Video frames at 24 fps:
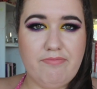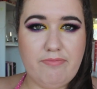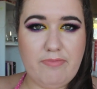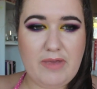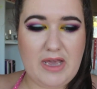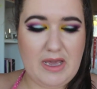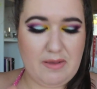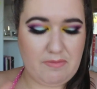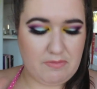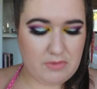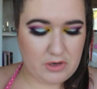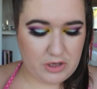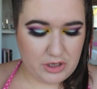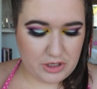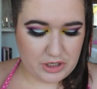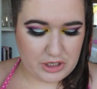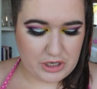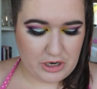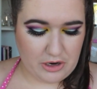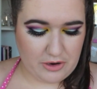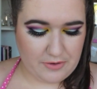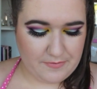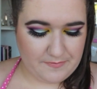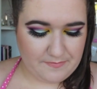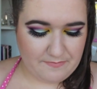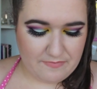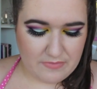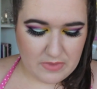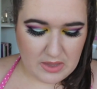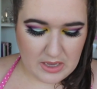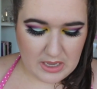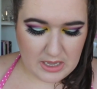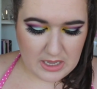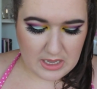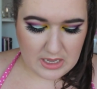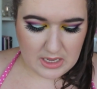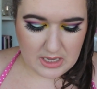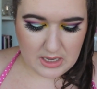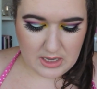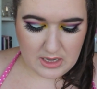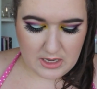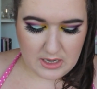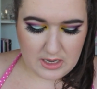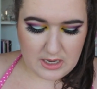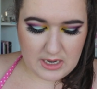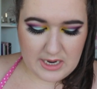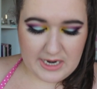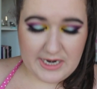Bam, good to go.
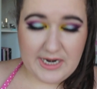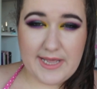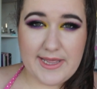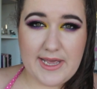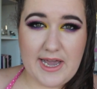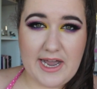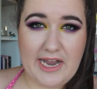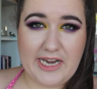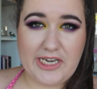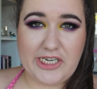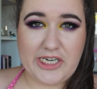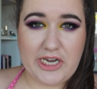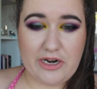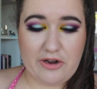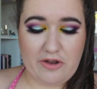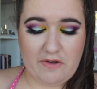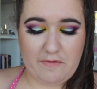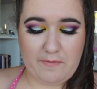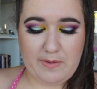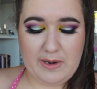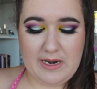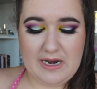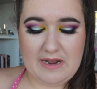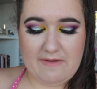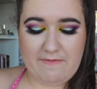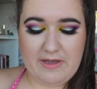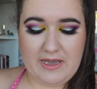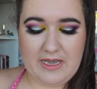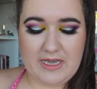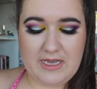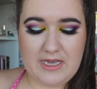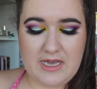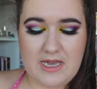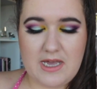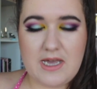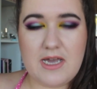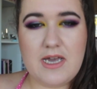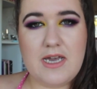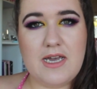Another eyeshadow I've been loving,